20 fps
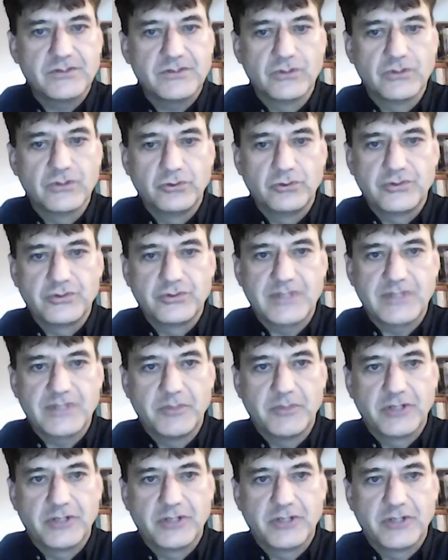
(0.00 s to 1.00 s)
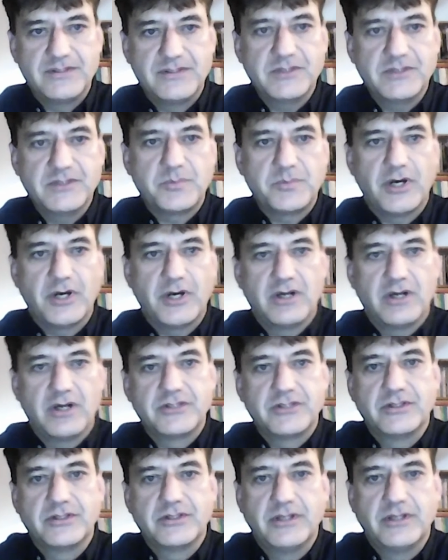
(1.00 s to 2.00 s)
So to summarize this
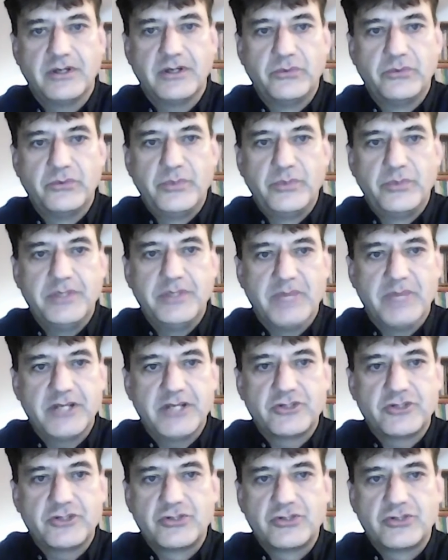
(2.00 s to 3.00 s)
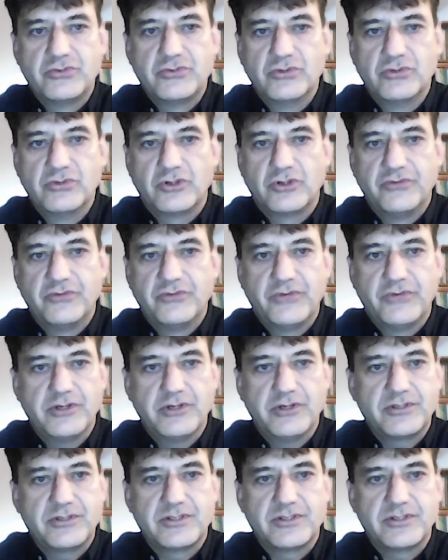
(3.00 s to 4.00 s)
part, we managed to
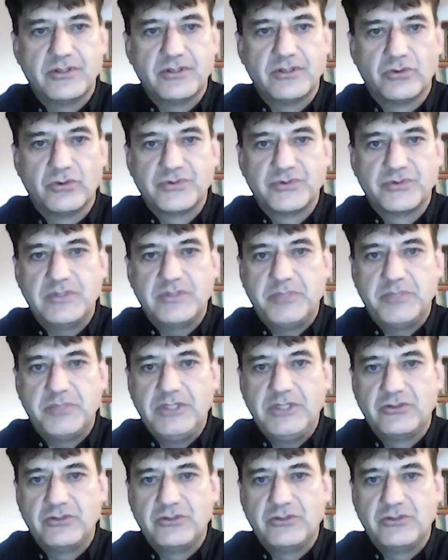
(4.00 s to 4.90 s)
convert OCT